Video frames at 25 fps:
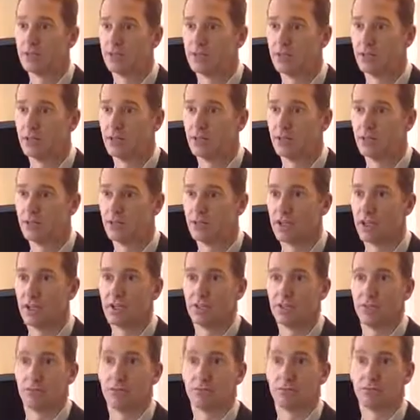the surgery and
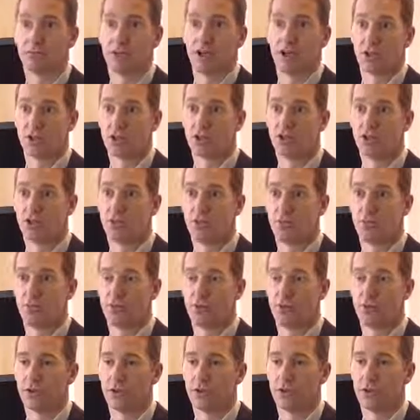do a good job
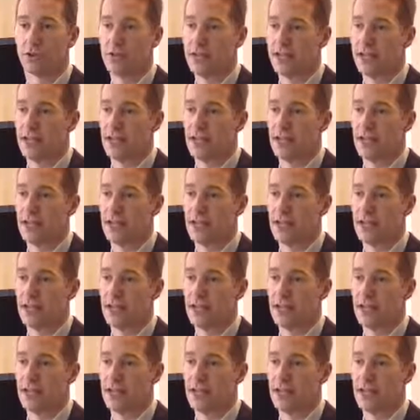for you.